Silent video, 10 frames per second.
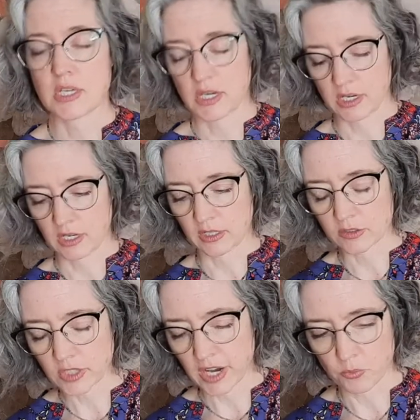Uh,
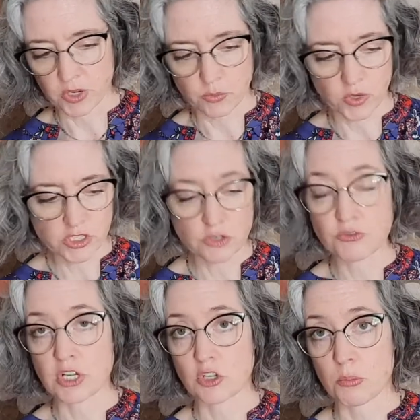and when, once you've
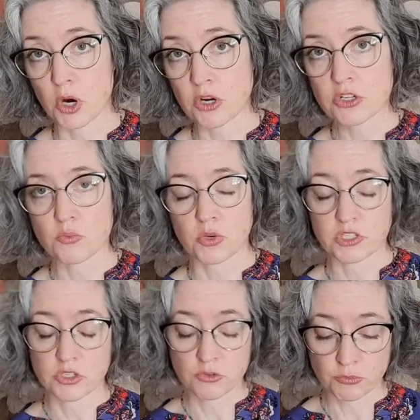done your part,
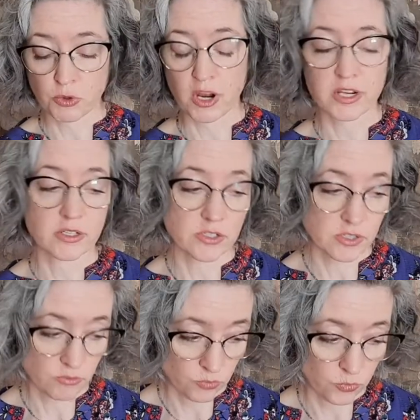once you've brought
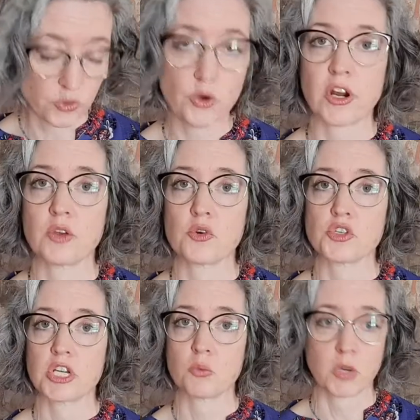your
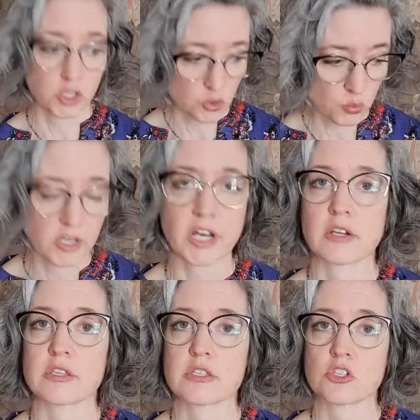energy and what you want out
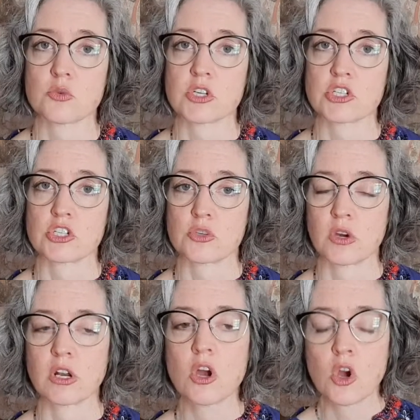of the situation to
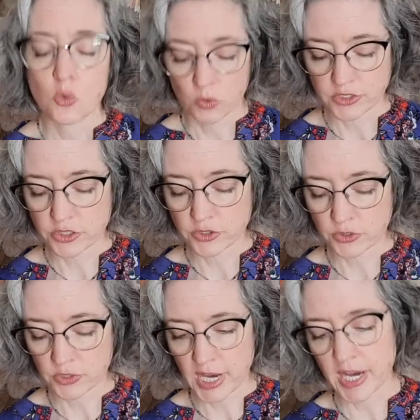it, once you
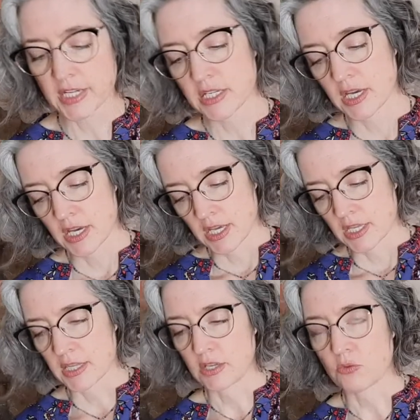do that,
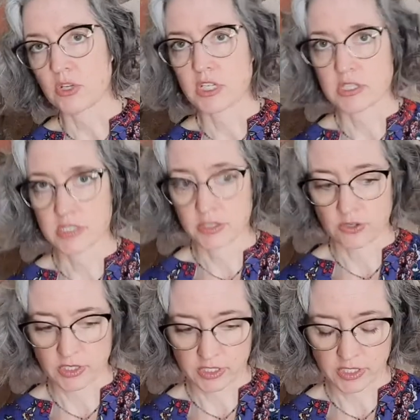then
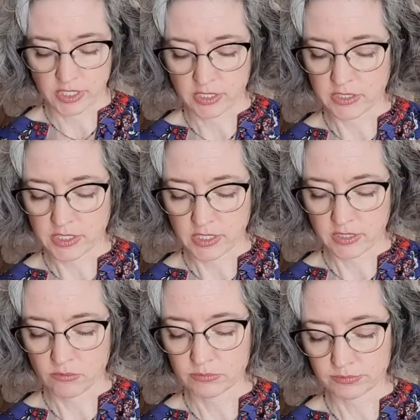reconsider and, and
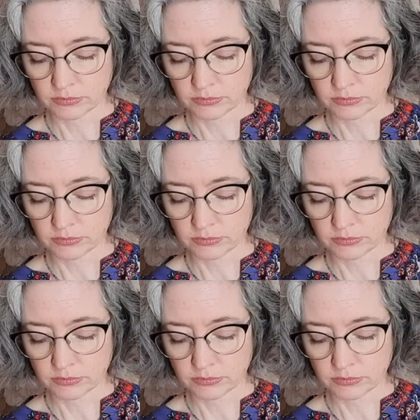um,